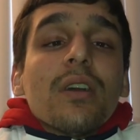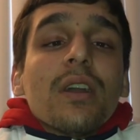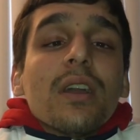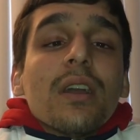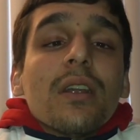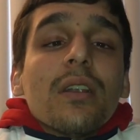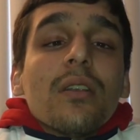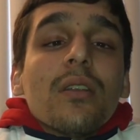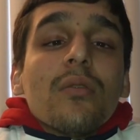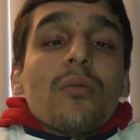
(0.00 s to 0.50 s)

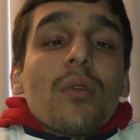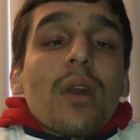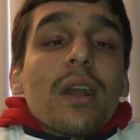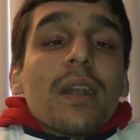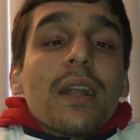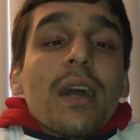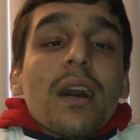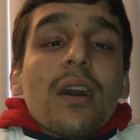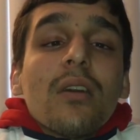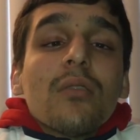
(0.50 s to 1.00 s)
And right
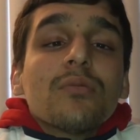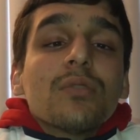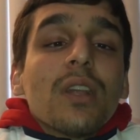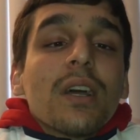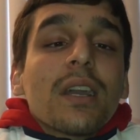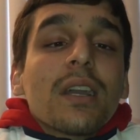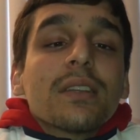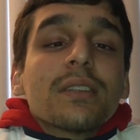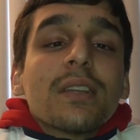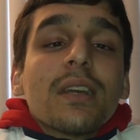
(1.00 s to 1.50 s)
now,
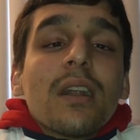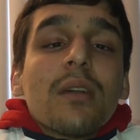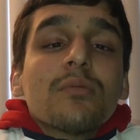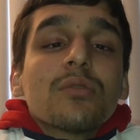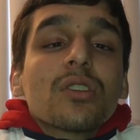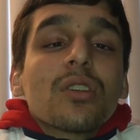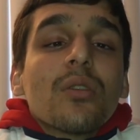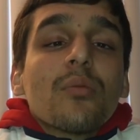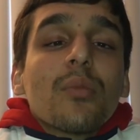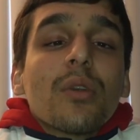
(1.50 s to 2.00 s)
like I said, I'm
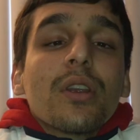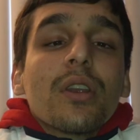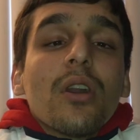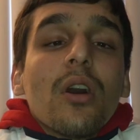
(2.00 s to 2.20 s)
just gonna bring